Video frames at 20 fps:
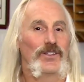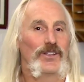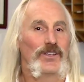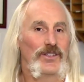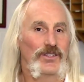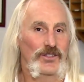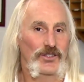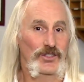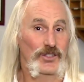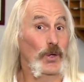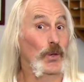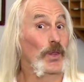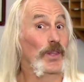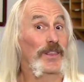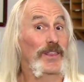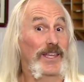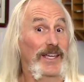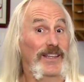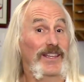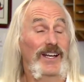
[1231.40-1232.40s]
So the
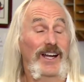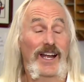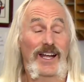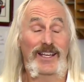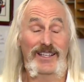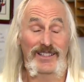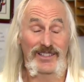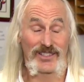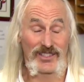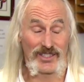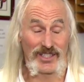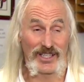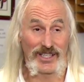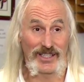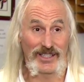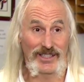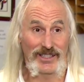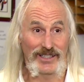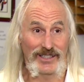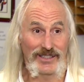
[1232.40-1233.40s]
thing that I can
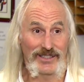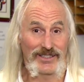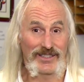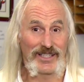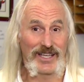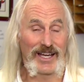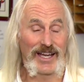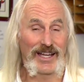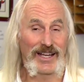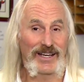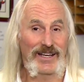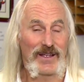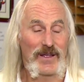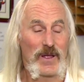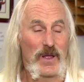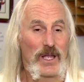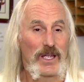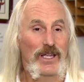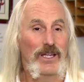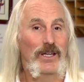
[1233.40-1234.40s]
say is that
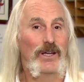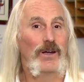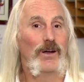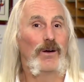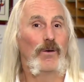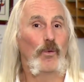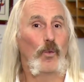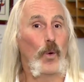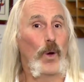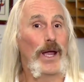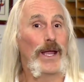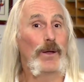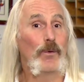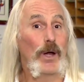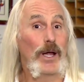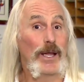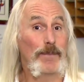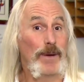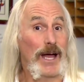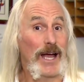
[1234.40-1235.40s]

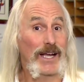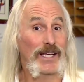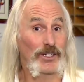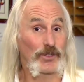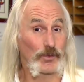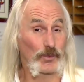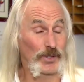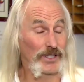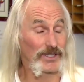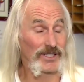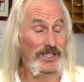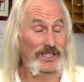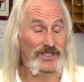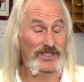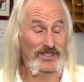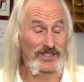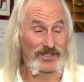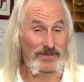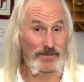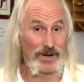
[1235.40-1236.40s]
way back in the
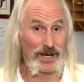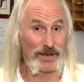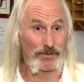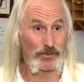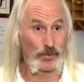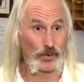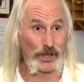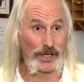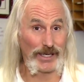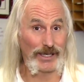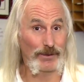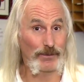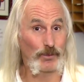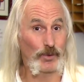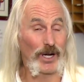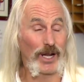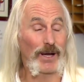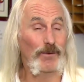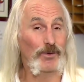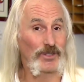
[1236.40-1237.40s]
recesses of my brain when
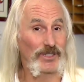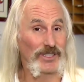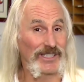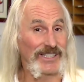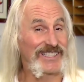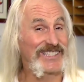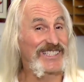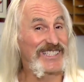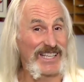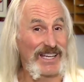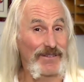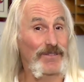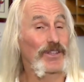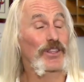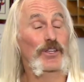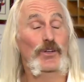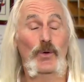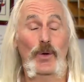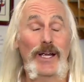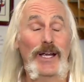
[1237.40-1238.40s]
I was in the
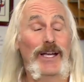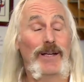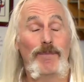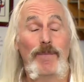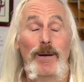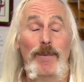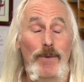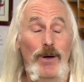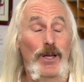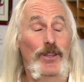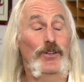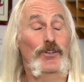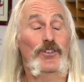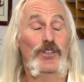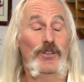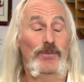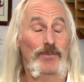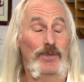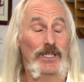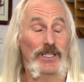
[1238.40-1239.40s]
7th grade and my mother
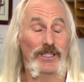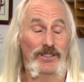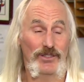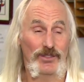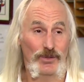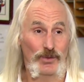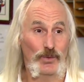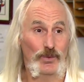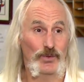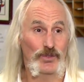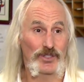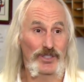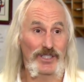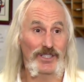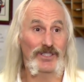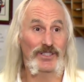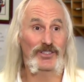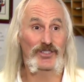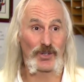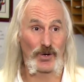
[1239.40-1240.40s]
took me to see
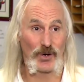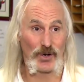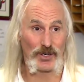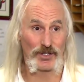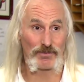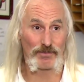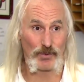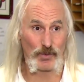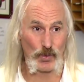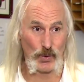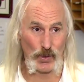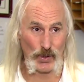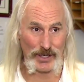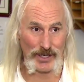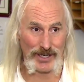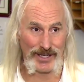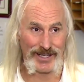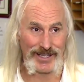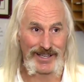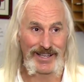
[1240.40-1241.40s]
A Star Is Born,
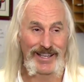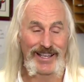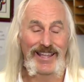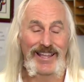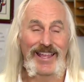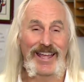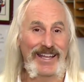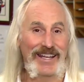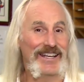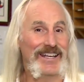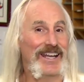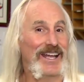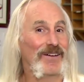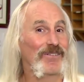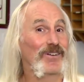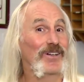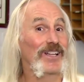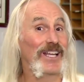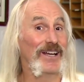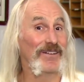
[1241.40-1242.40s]
that
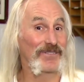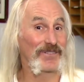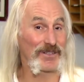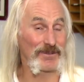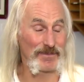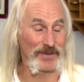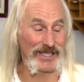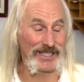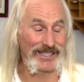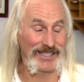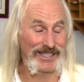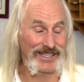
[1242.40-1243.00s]
never left me.